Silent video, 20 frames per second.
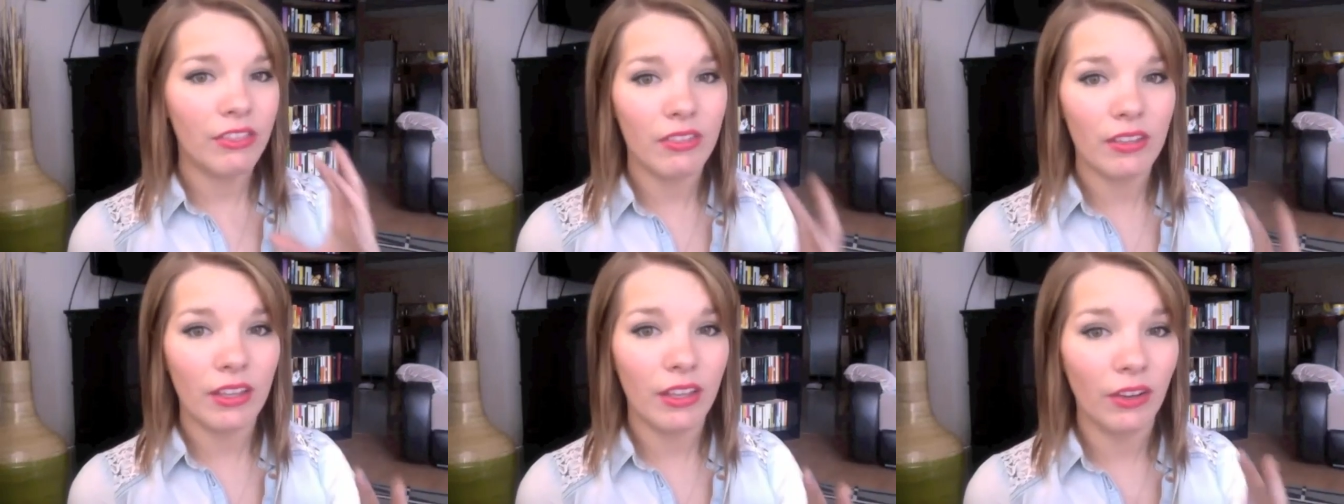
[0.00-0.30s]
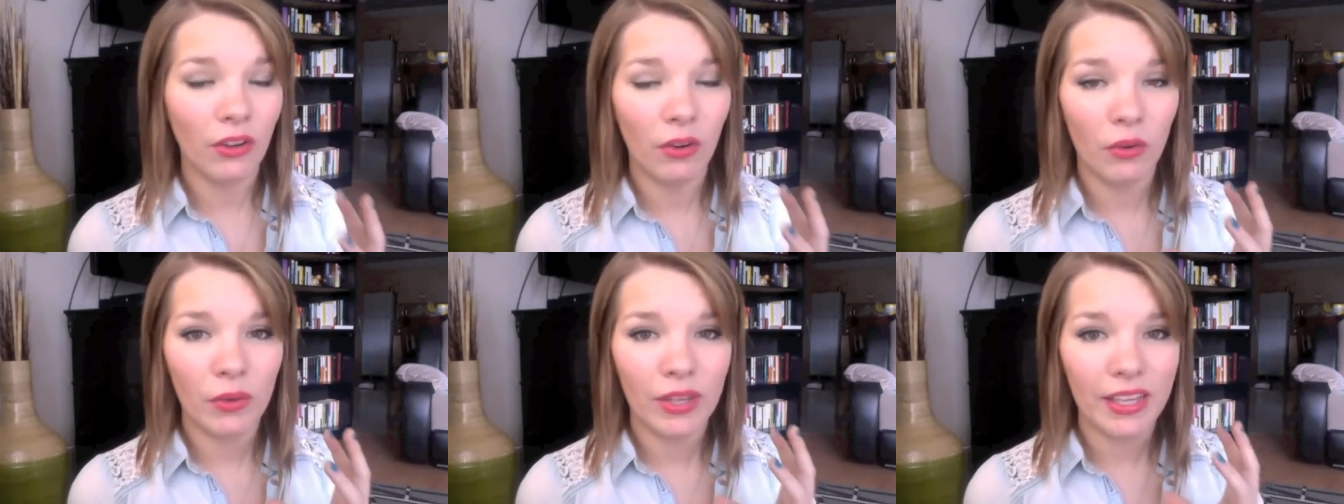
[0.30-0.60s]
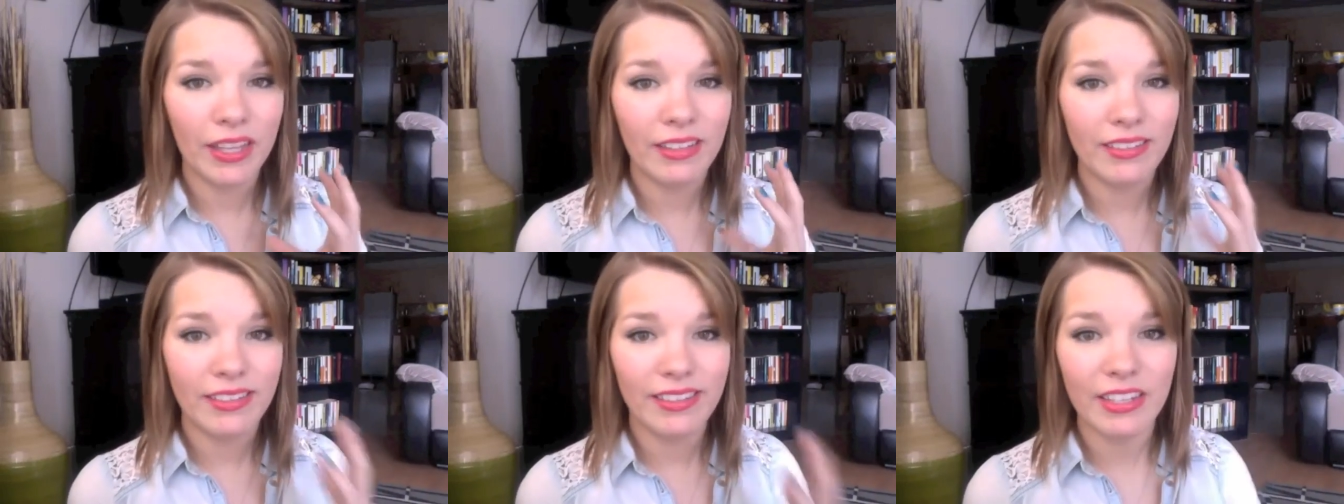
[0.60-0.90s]
you know
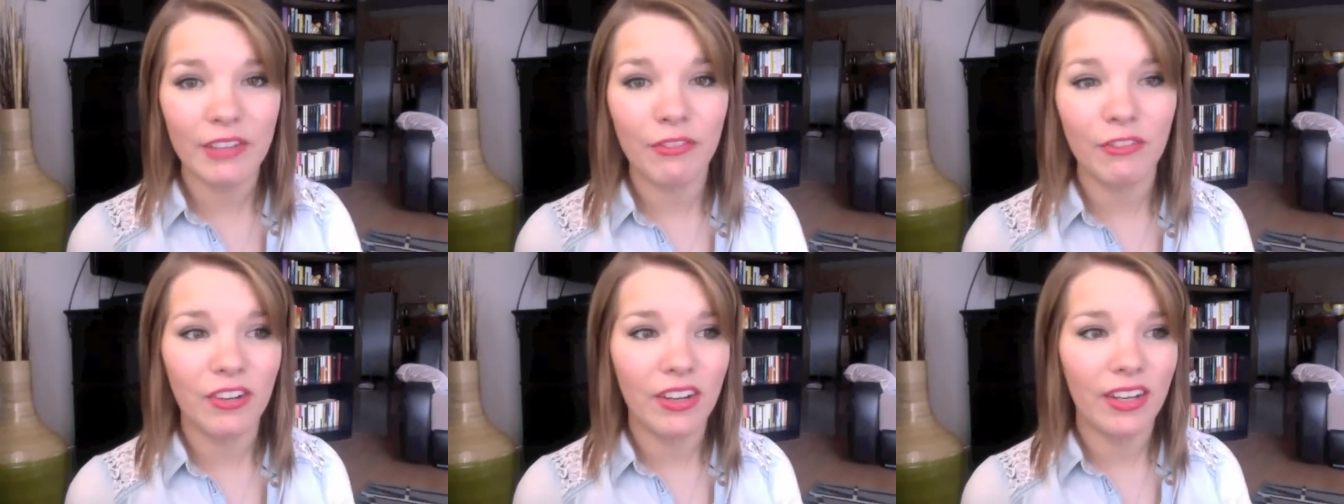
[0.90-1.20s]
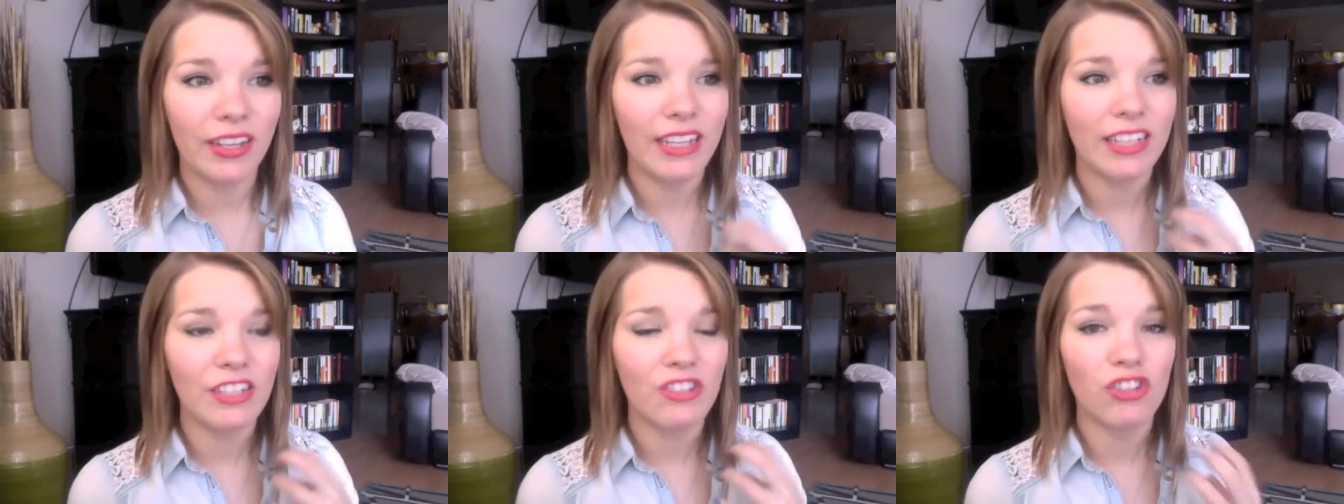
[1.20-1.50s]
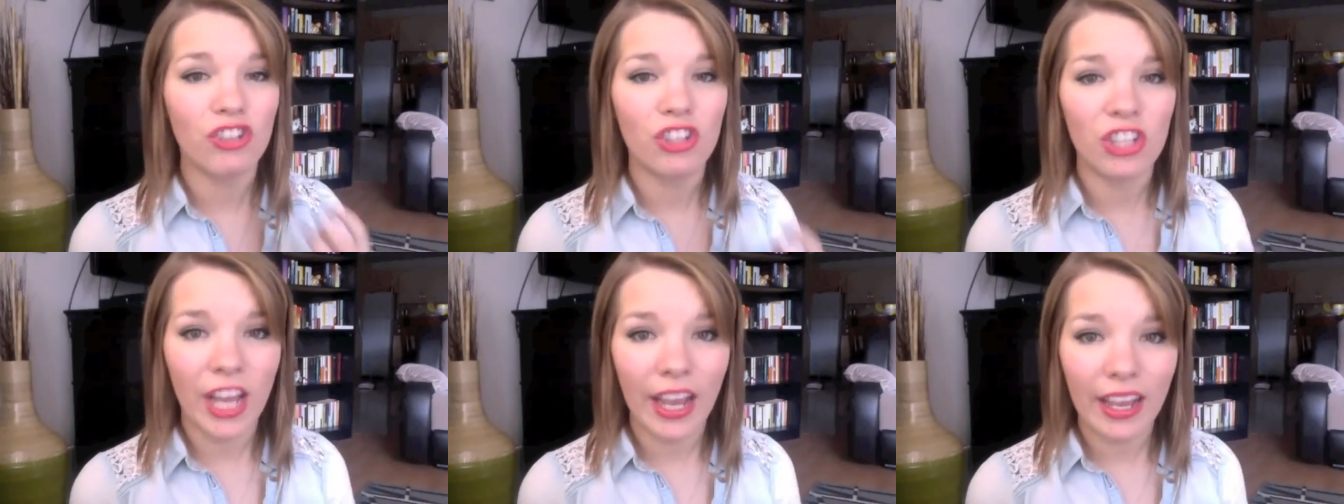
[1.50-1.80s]
he's different he's
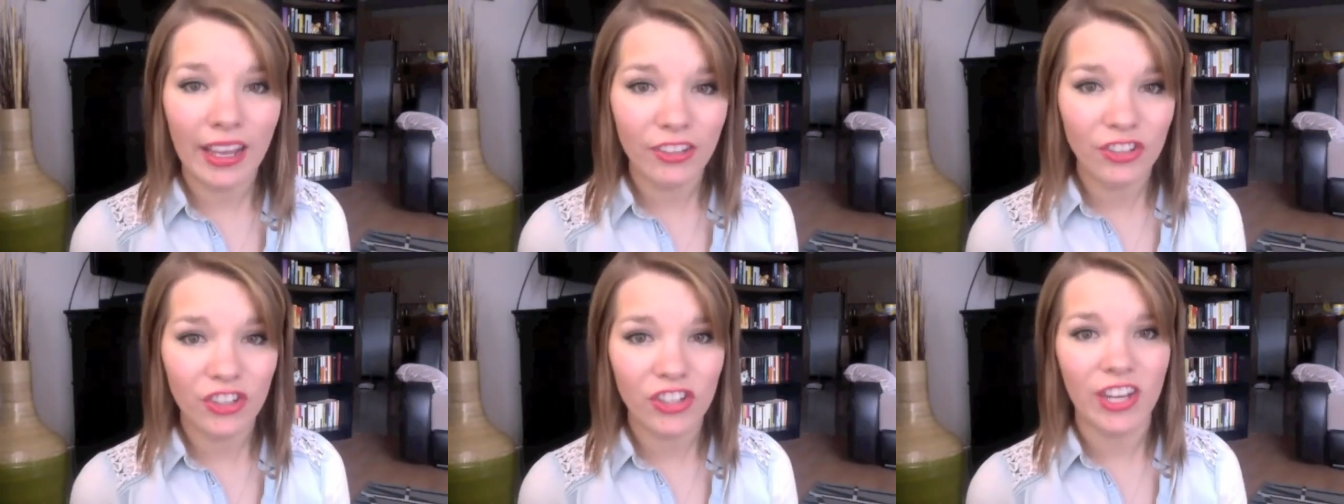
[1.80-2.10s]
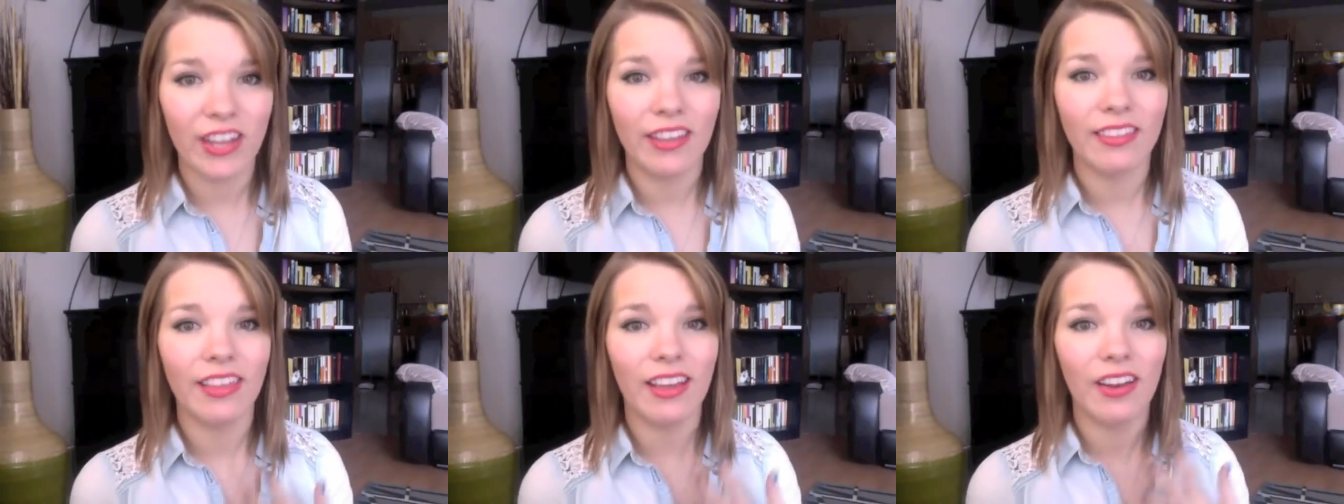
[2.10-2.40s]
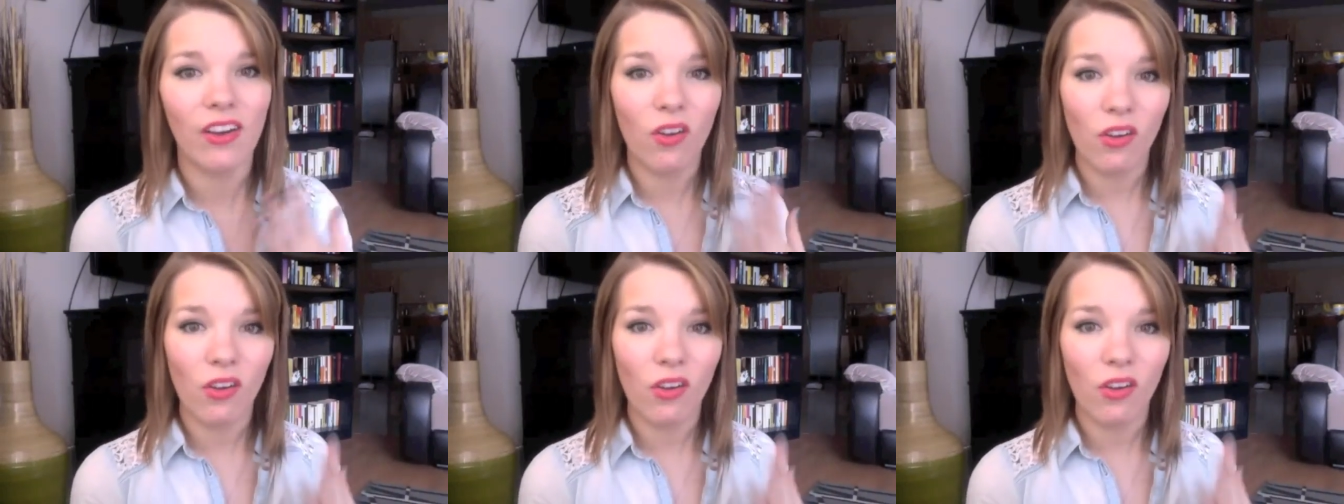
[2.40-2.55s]
changing that